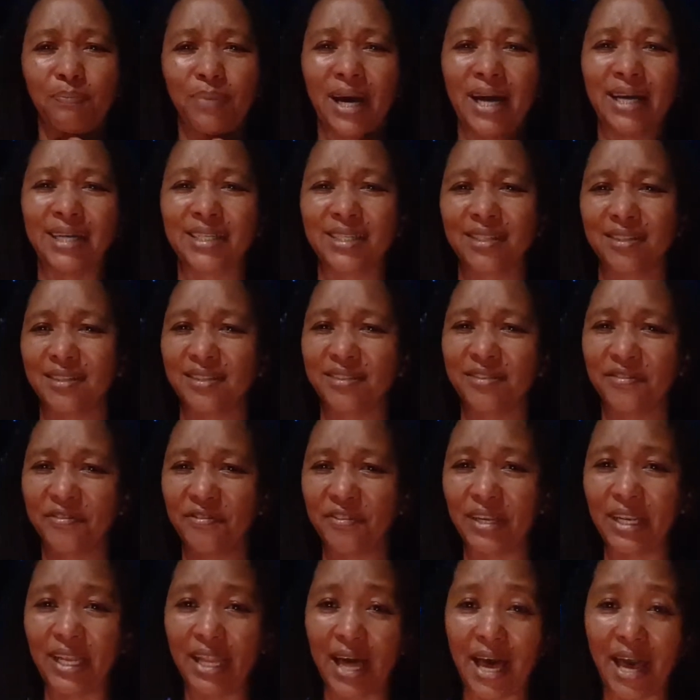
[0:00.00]
passion for
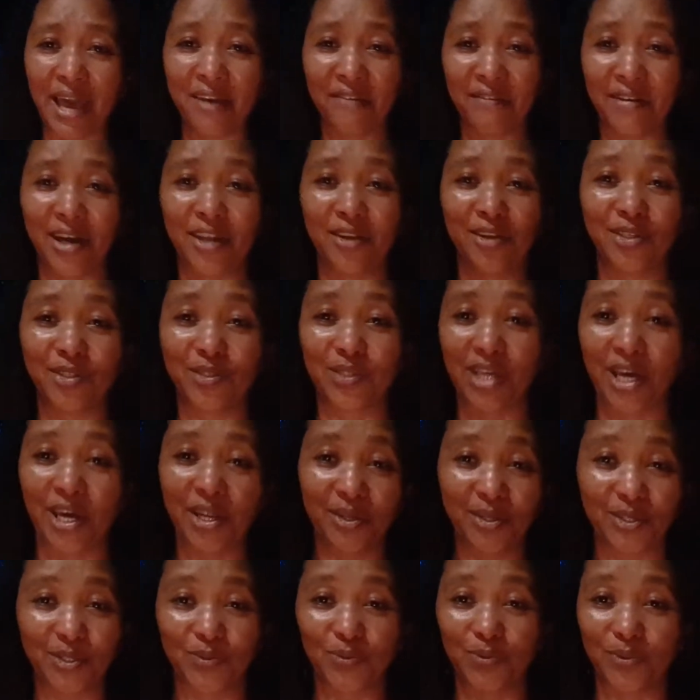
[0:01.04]
life. I
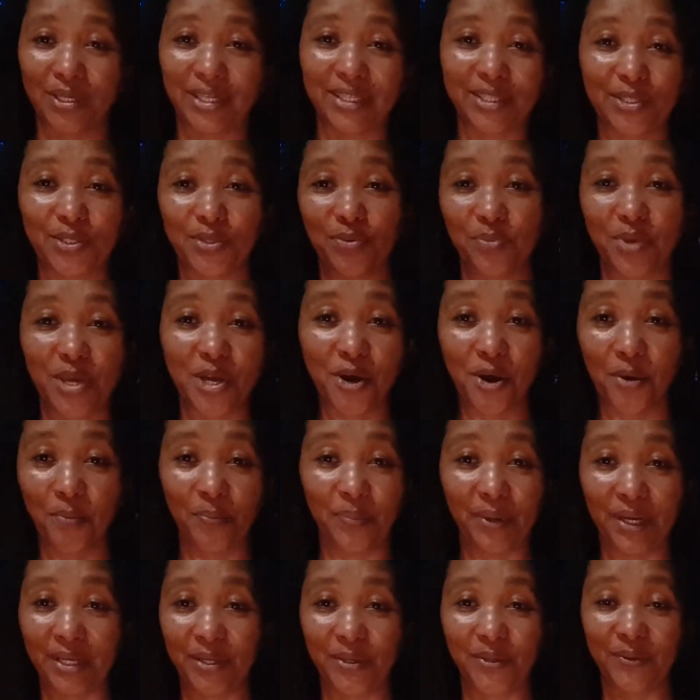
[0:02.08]
just want to be up
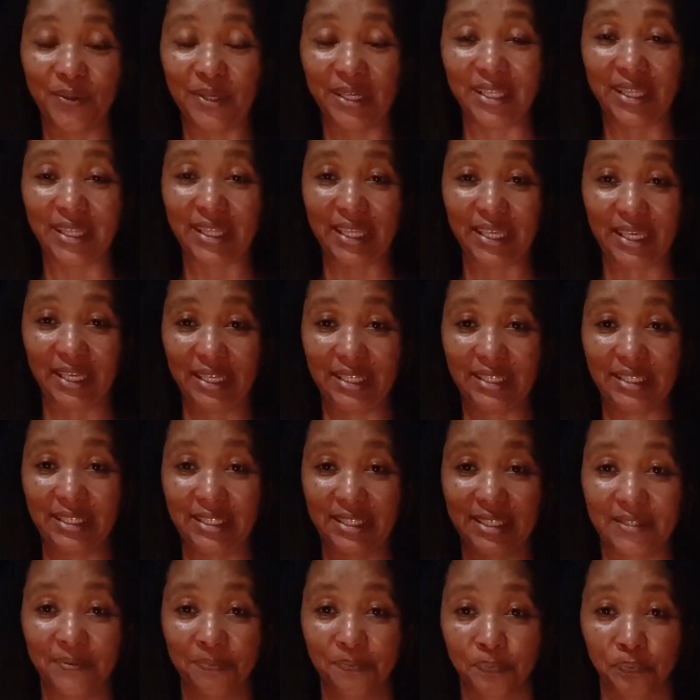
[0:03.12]
and doing
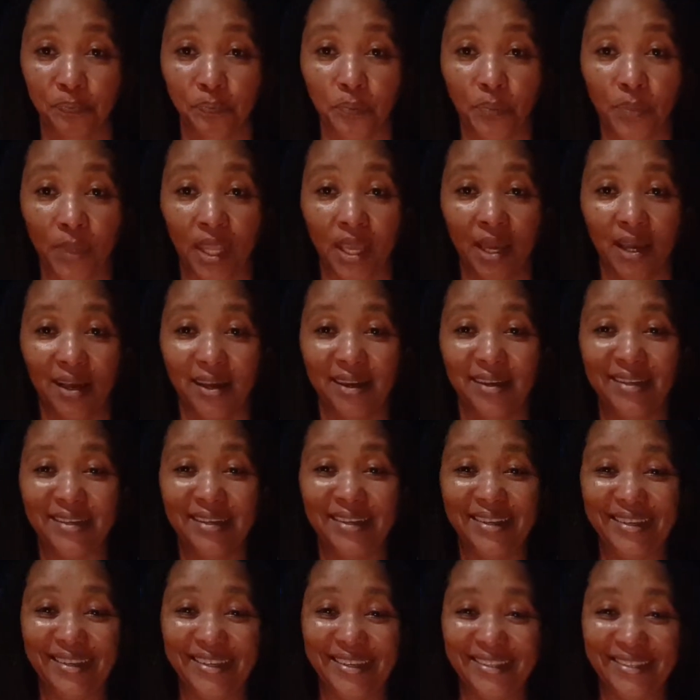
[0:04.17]
things.
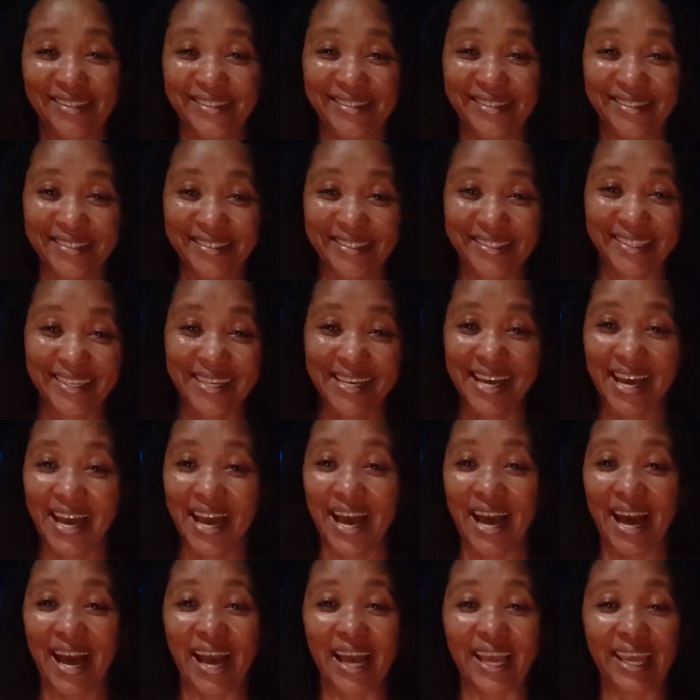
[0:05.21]
you know,
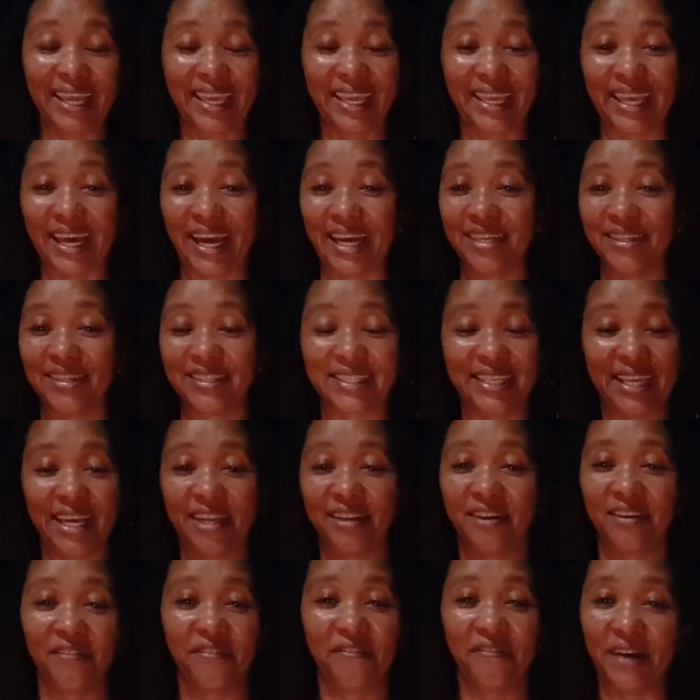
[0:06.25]
I just
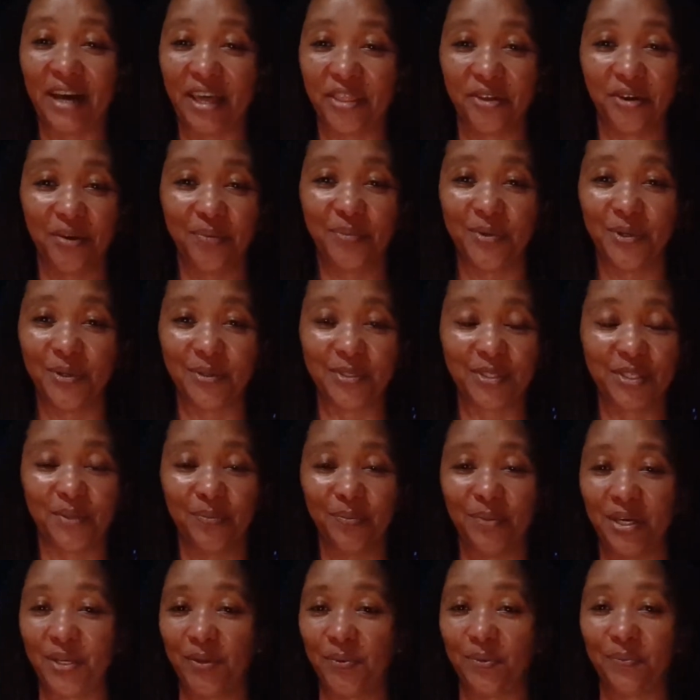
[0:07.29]
cannot fathom how
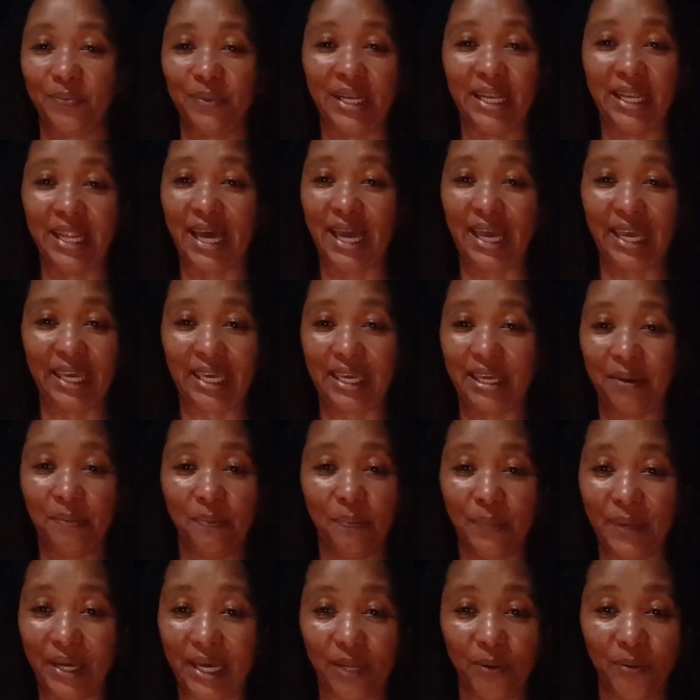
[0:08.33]
somebody would be lying in
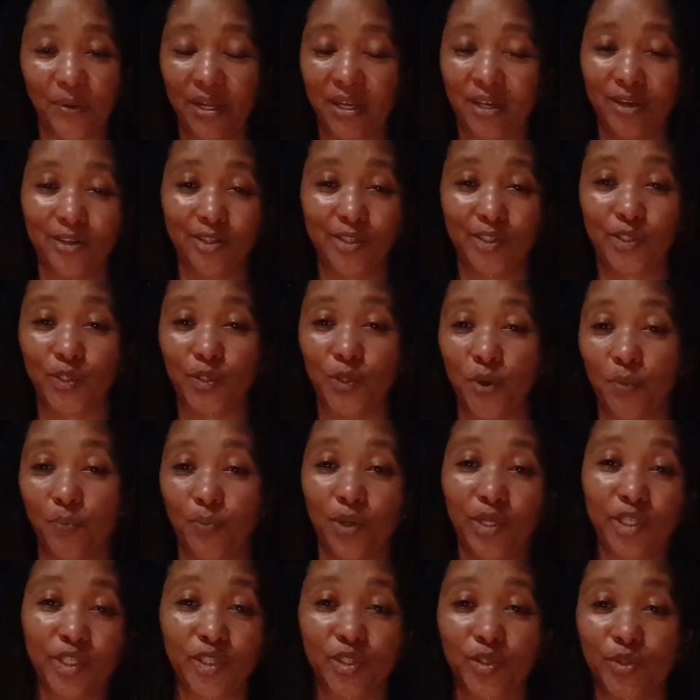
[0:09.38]
bed when there's so
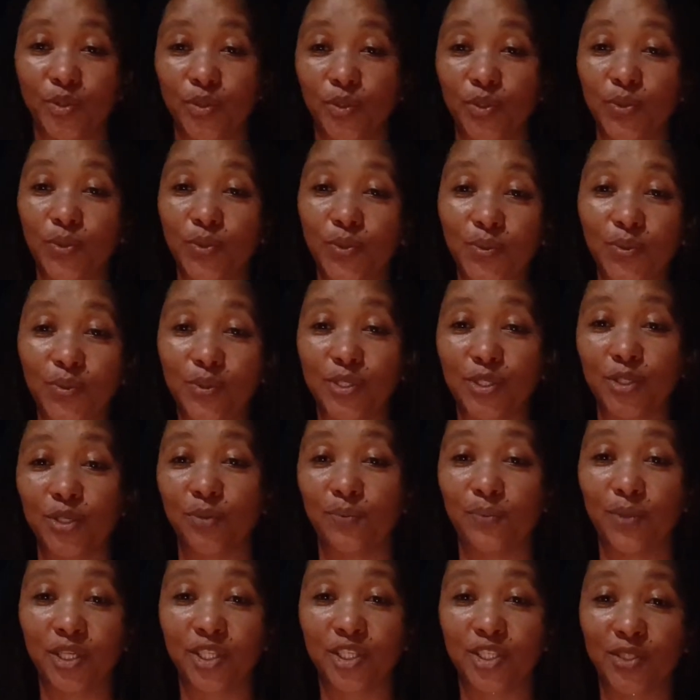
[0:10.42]
much to do, so
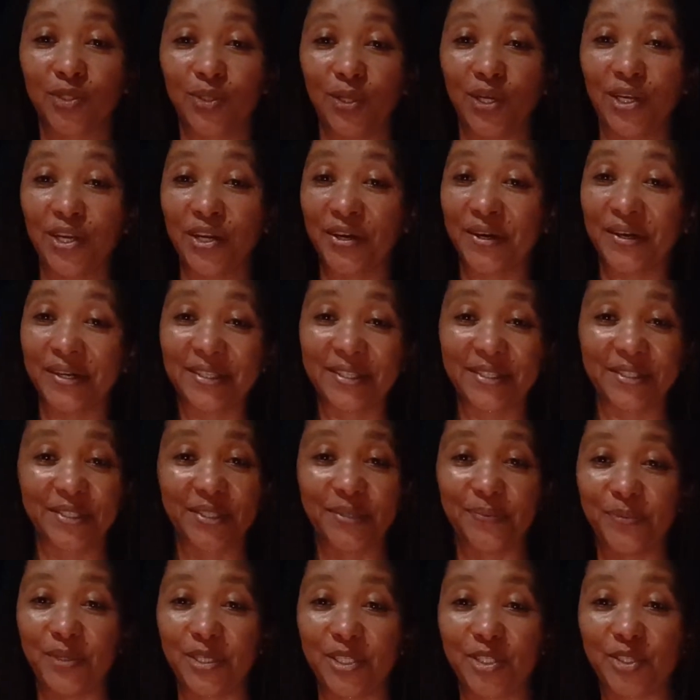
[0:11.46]
much to learn, so
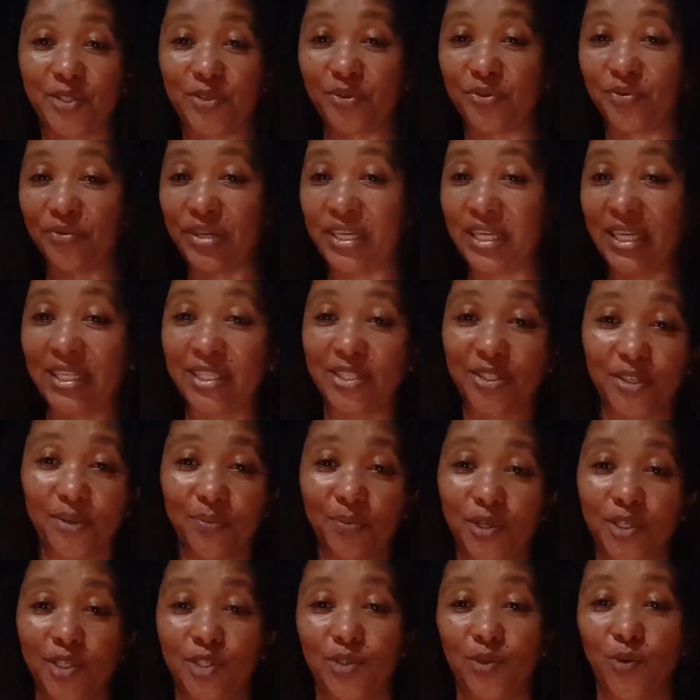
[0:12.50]
much to read, so
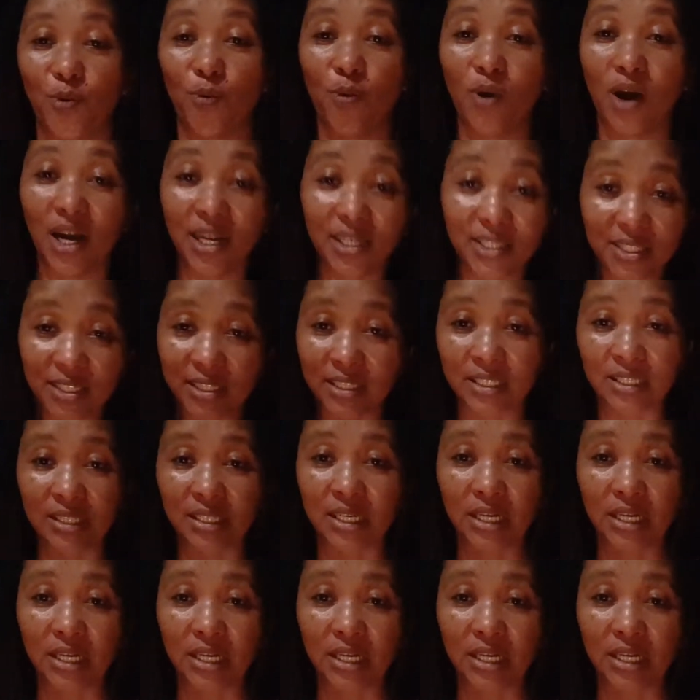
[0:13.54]
much to watch,